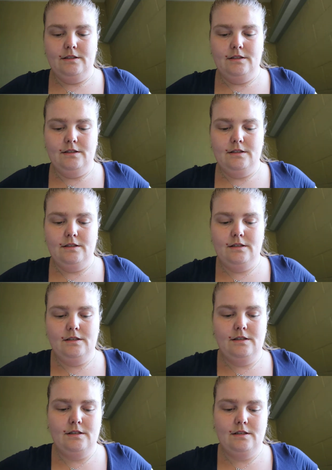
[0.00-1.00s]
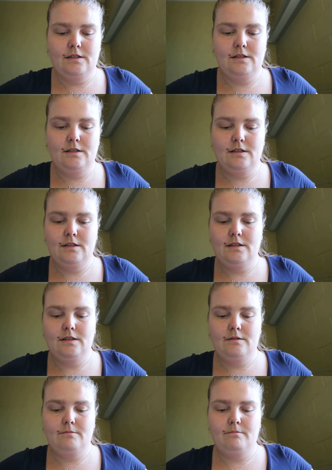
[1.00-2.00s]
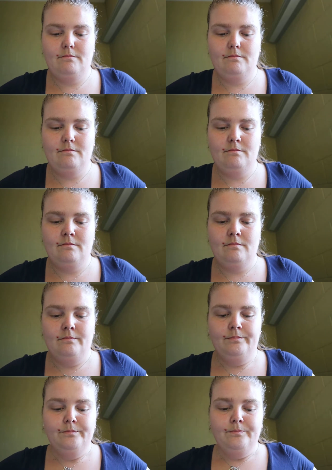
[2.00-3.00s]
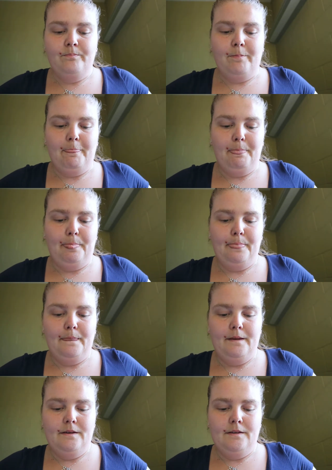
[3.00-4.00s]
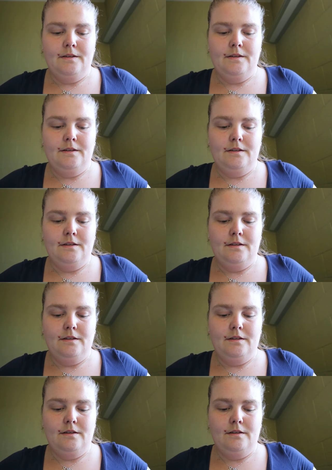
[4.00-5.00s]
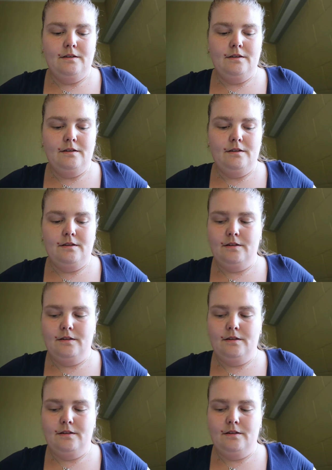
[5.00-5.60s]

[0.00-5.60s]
Nobody speaks.